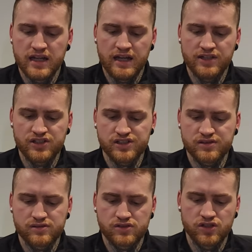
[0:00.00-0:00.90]
And it's just,
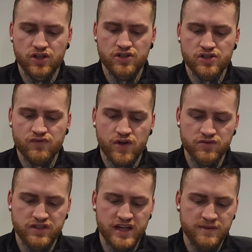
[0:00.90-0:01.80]
you know, it just
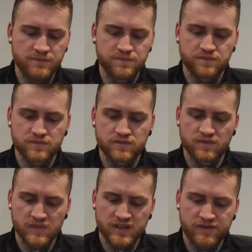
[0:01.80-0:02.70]
rolls down
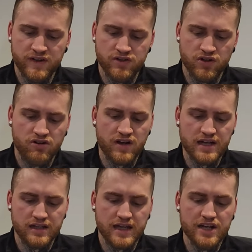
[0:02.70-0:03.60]
and the Velcro
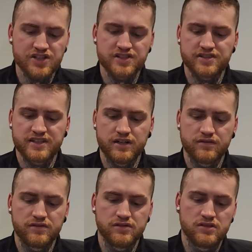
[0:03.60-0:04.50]
catches
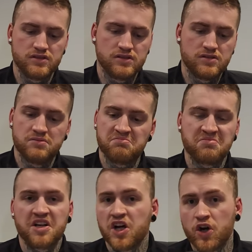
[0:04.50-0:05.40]
itself.
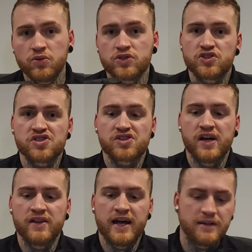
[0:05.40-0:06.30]
It holds just
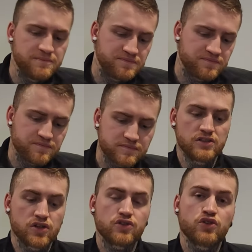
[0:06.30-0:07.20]
like that. It's
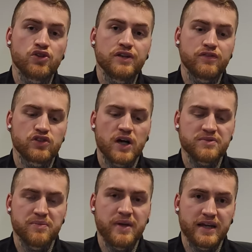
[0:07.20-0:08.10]
got two different types
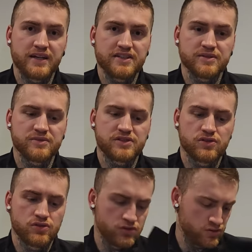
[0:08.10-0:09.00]
of mechanisms
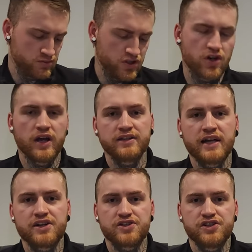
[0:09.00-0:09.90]
to, you know,
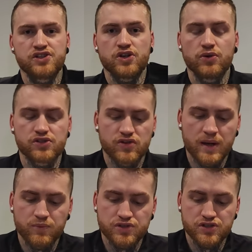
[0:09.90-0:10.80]
attach to your shoulder
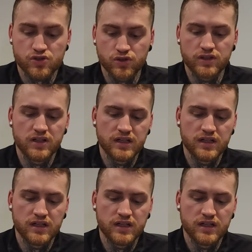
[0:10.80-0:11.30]
strap, which is good.